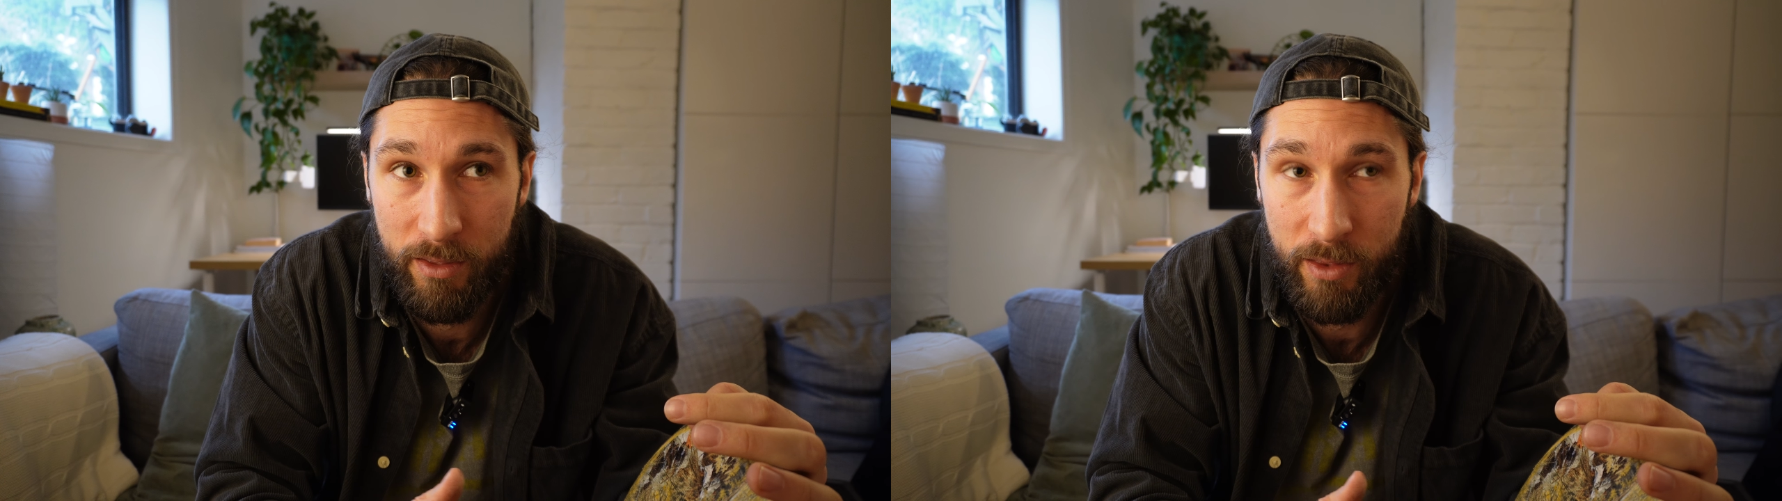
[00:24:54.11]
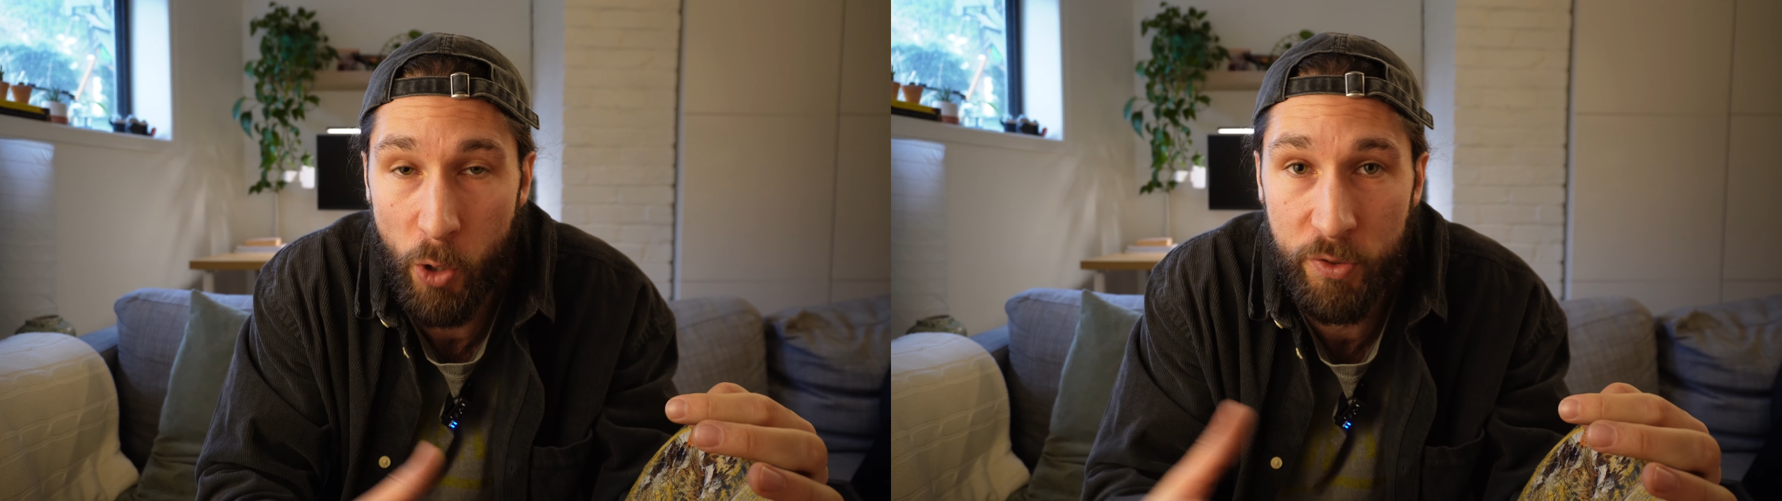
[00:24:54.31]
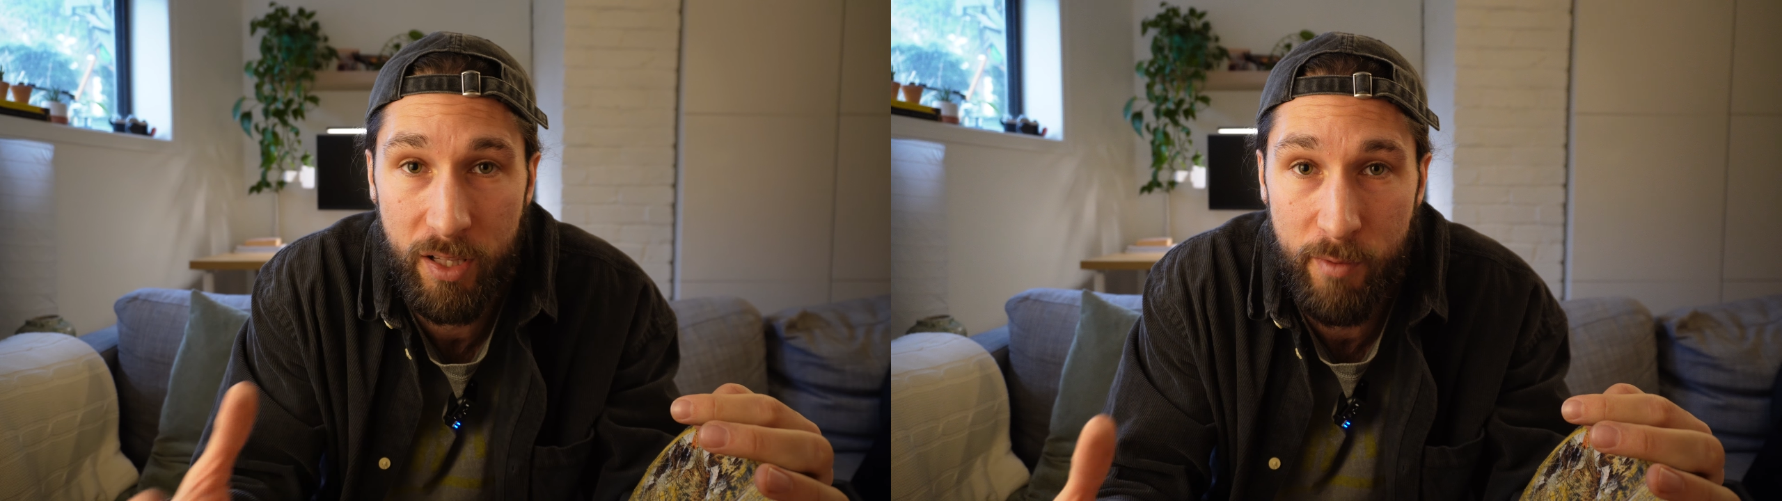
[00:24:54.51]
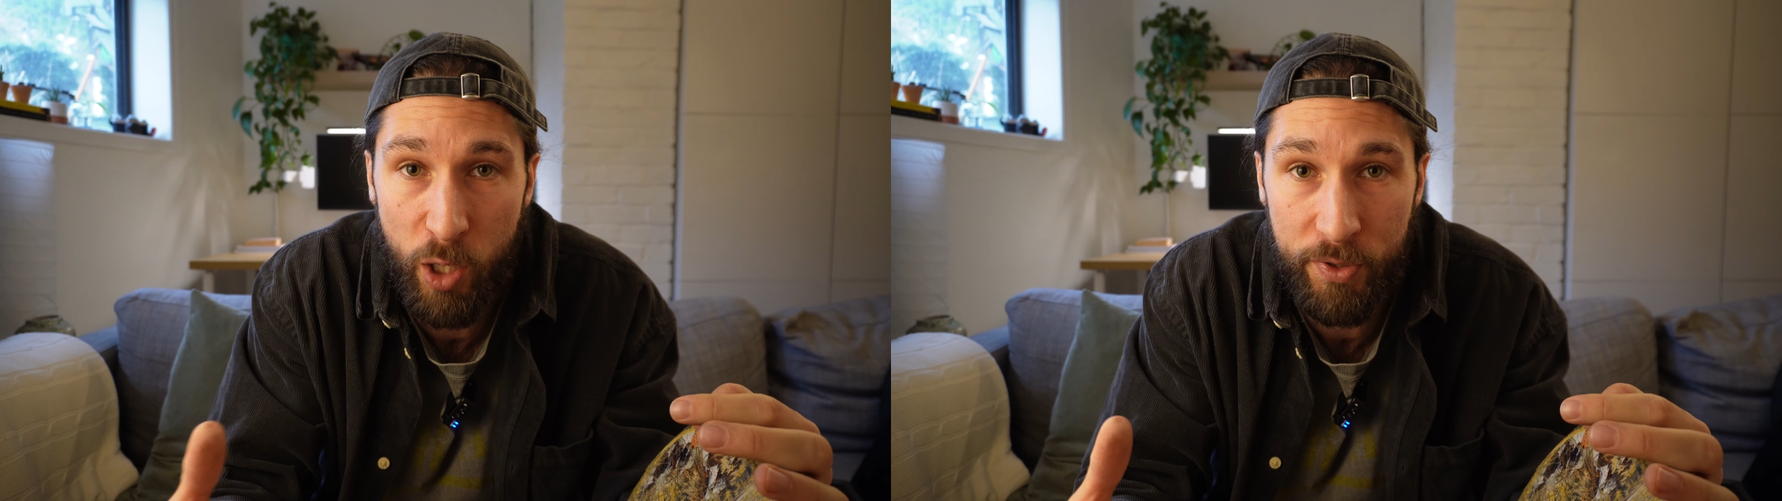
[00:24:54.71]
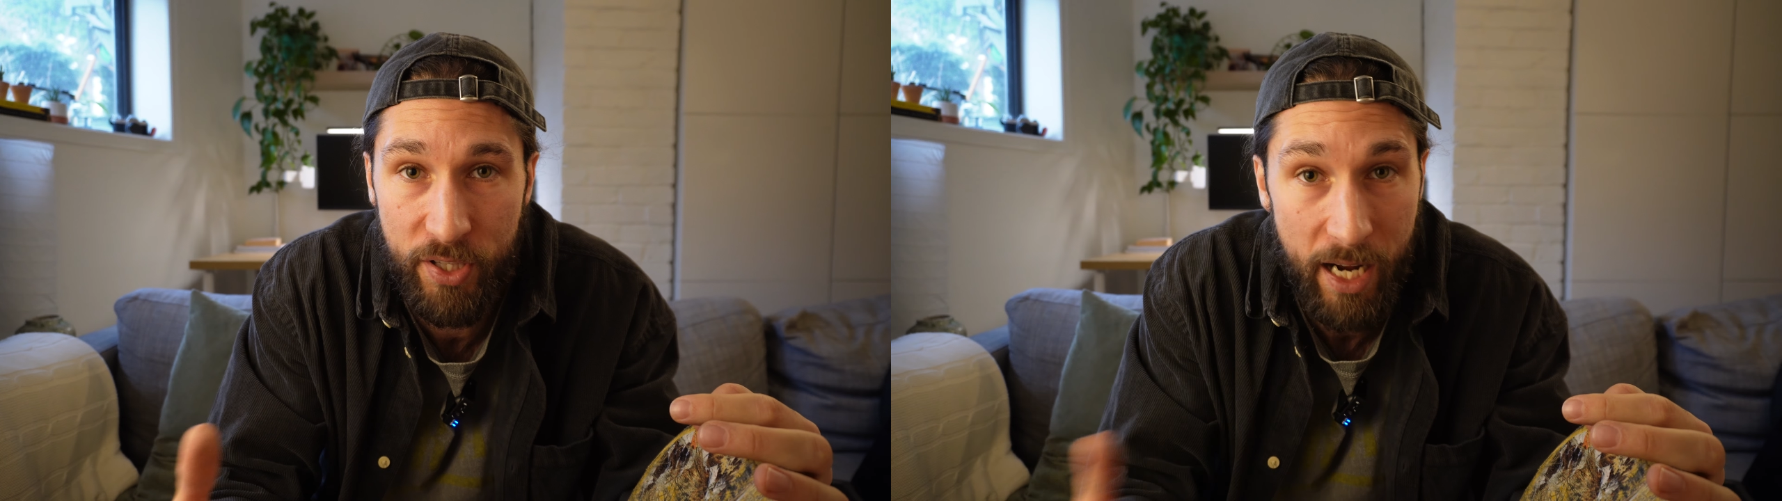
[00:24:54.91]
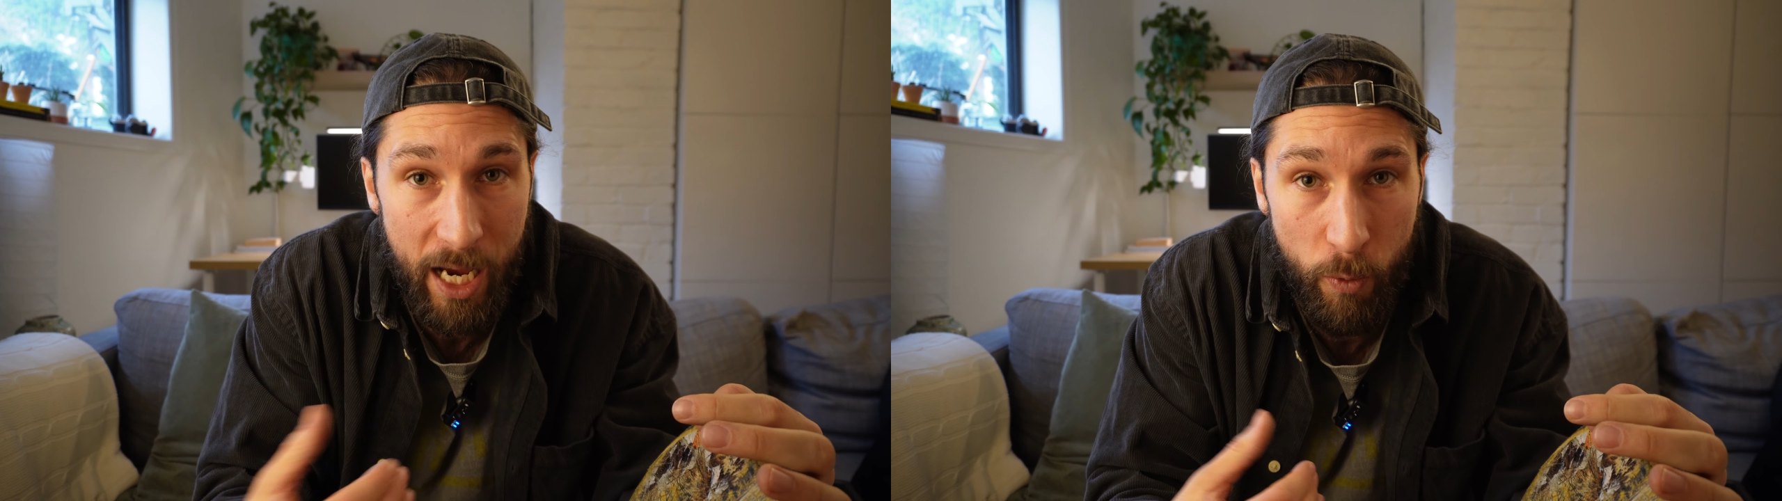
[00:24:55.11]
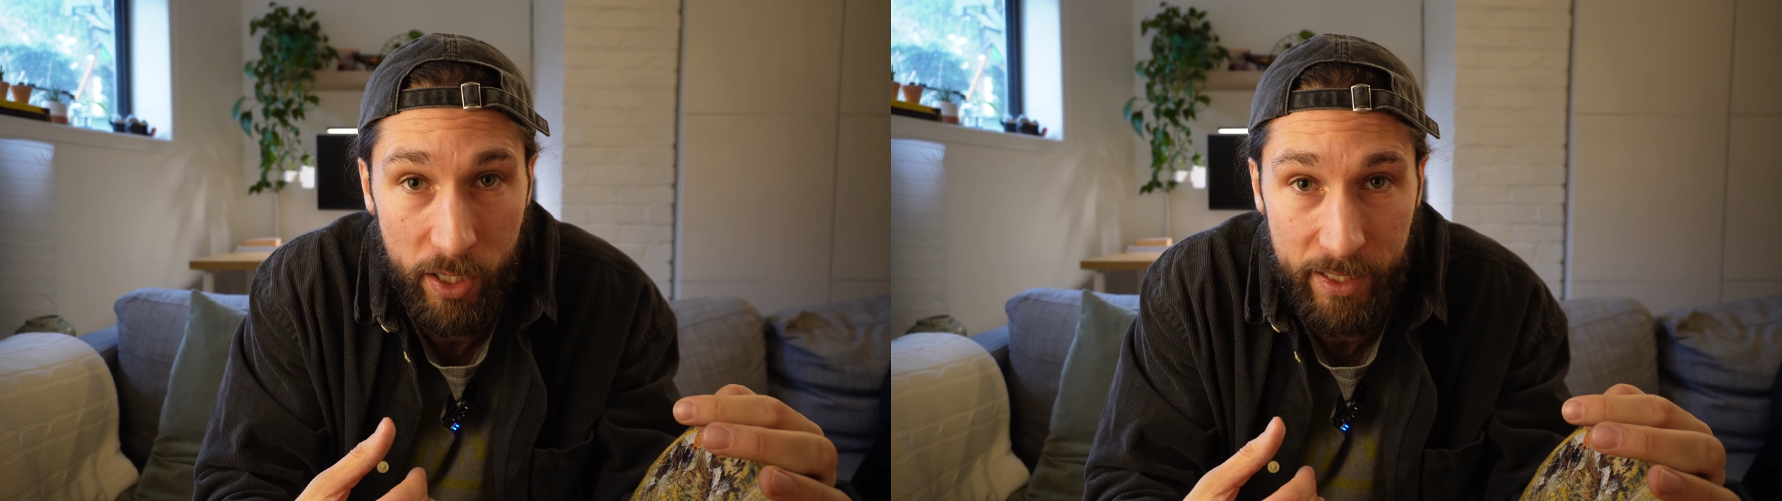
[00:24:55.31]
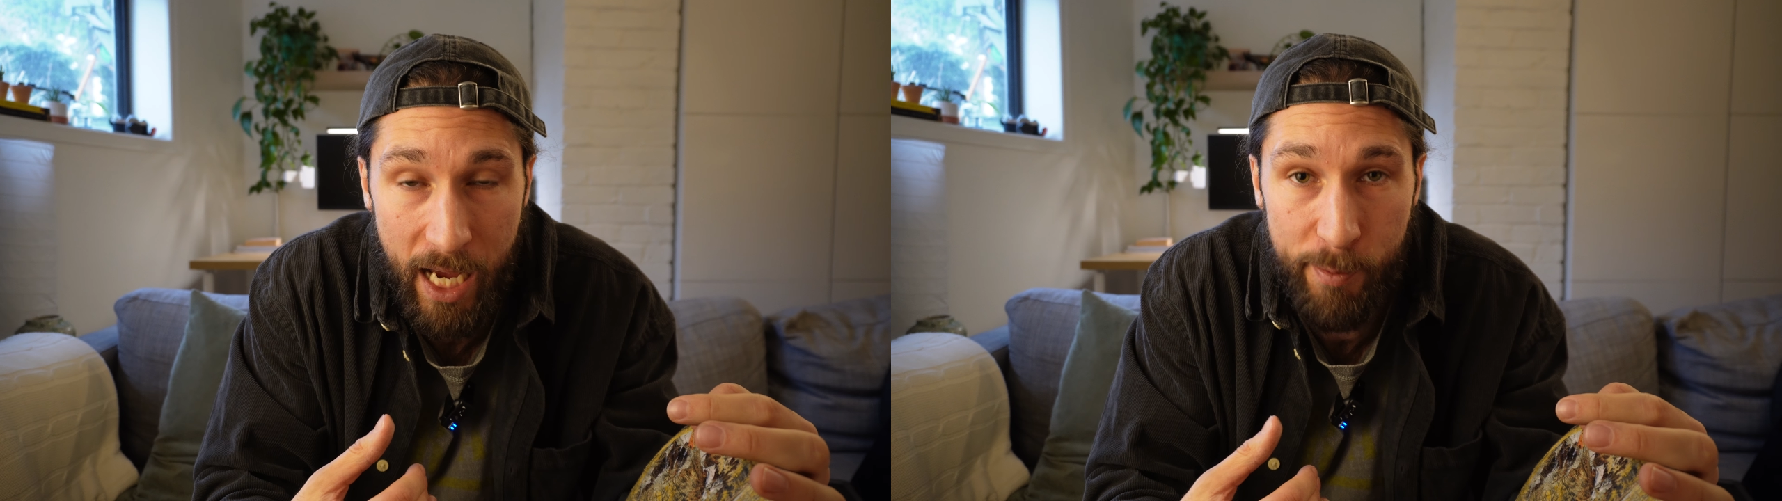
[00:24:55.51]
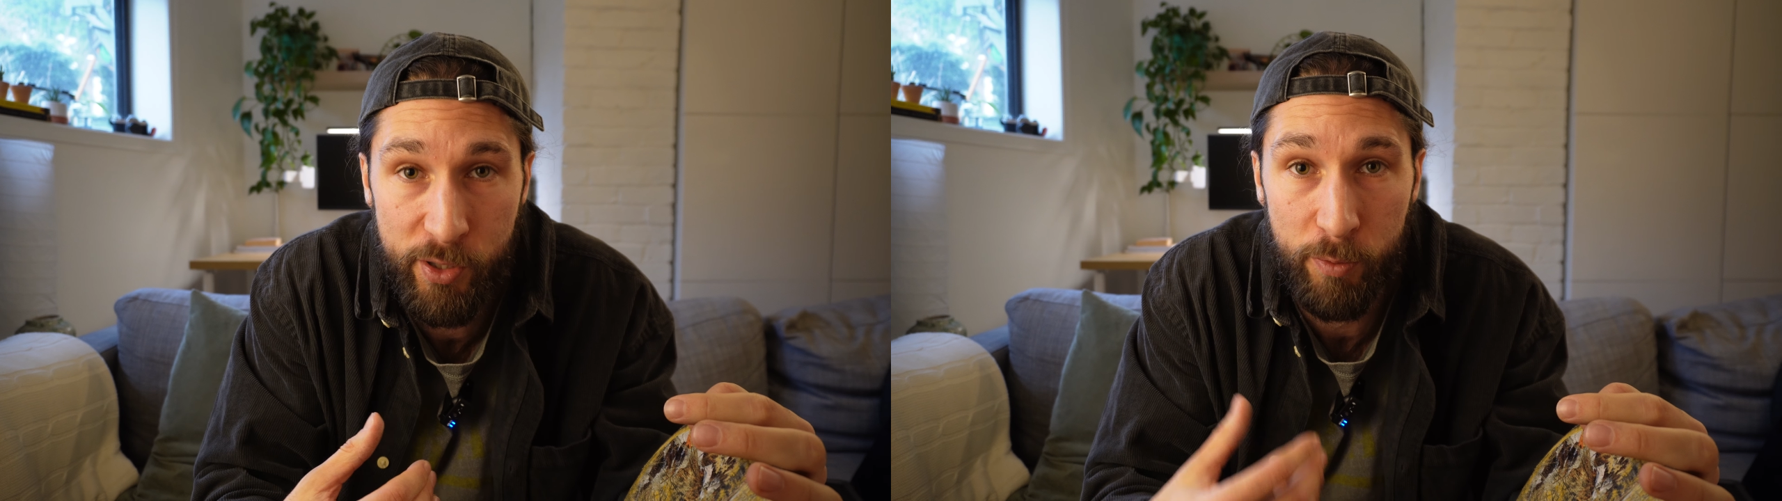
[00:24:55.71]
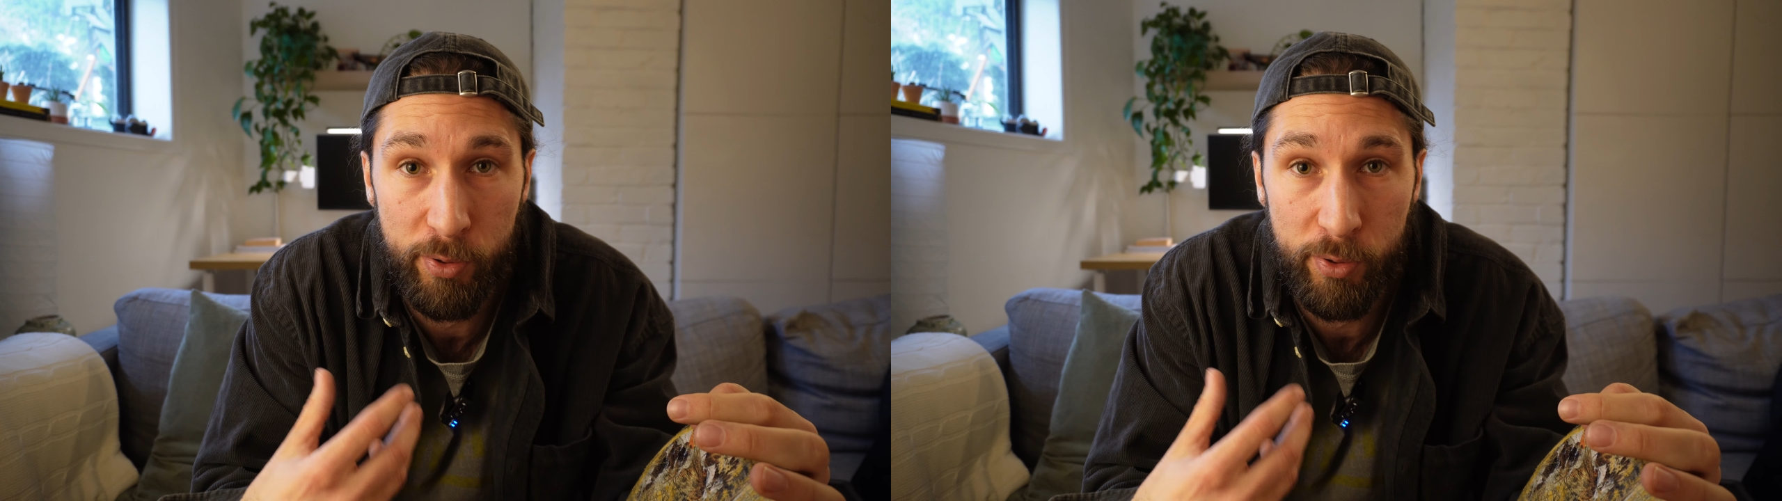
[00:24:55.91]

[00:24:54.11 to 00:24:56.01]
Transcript: those are the moments that I want to capture